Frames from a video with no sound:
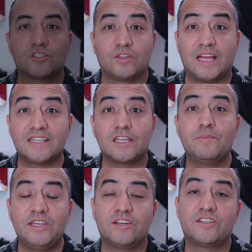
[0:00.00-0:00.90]
So that's gonna
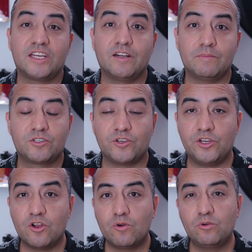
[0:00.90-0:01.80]
be your setup. So you
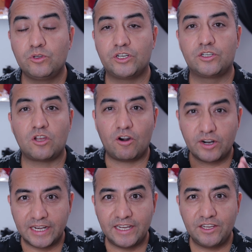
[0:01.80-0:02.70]
know who you're
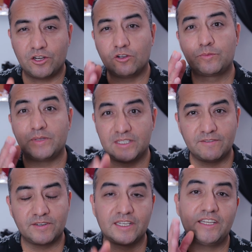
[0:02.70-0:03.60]
targeting, you know
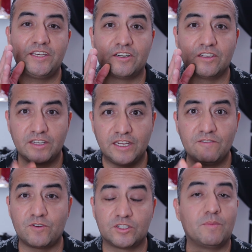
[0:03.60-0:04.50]
specifically you're looking
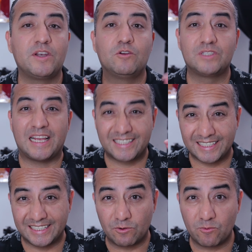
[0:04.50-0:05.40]
for somebody who's
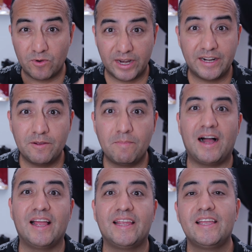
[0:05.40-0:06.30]
actually ready to
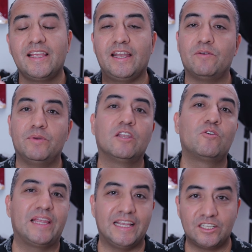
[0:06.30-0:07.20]
buy and
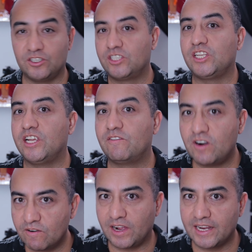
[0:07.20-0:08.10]
relocate to the city of
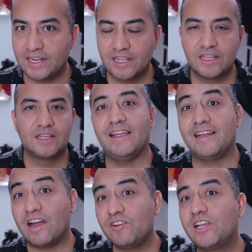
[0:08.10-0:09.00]
Irvine. And
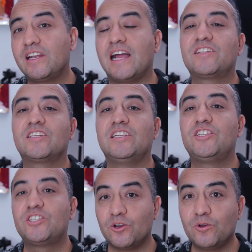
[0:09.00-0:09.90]
now you can actually
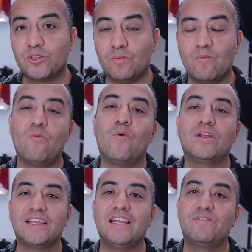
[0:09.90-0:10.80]
show them
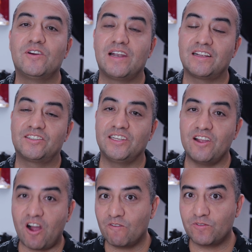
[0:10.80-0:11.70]
what the neighborhood actually
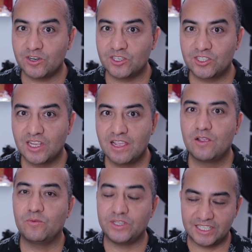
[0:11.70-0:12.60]
offers,
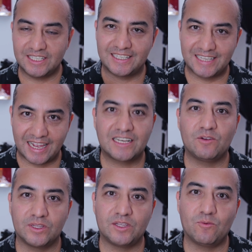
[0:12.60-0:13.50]
which is exactly
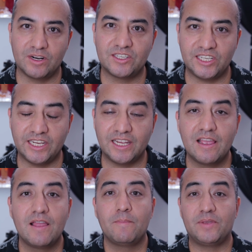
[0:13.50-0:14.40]
what they want to see.
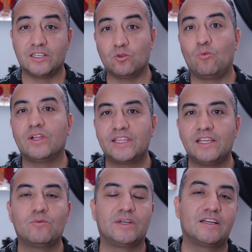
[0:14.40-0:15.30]
Because the one
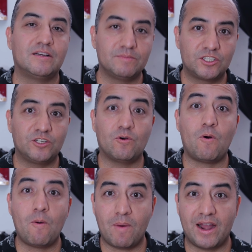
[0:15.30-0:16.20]
thing when it comes to
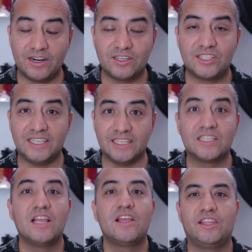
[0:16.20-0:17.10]
home buyers
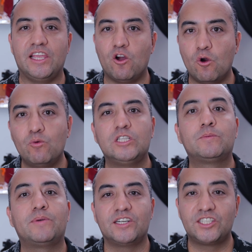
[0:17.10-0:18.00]
is they always
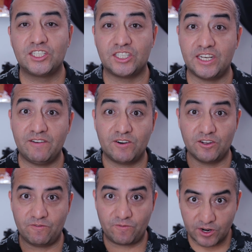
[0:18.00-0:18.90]
purchase the
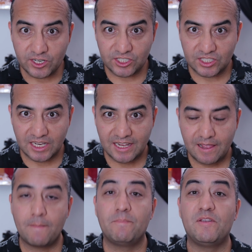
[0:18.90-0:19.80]
neighborhood first
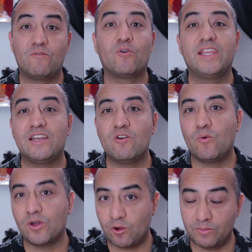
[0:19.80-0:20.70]
before they know
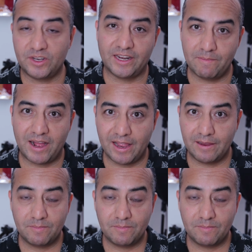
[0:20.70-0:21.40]
what home they're going to buy.